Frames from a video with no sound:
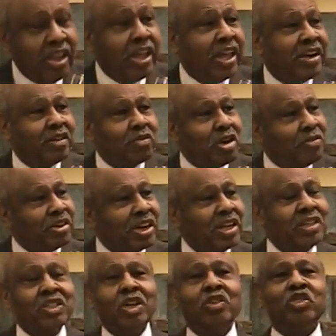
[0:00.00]
And in
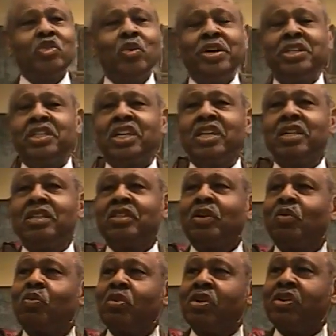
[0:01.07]
Revelation 20, the
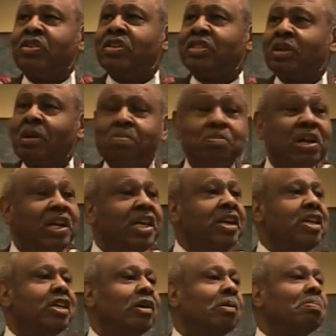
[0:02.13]
word
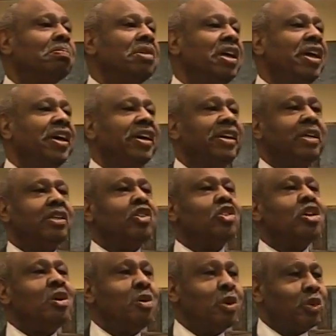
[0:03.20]
millennium is
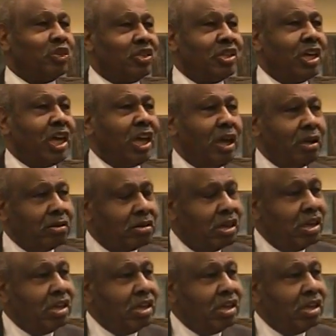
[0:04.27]
used there,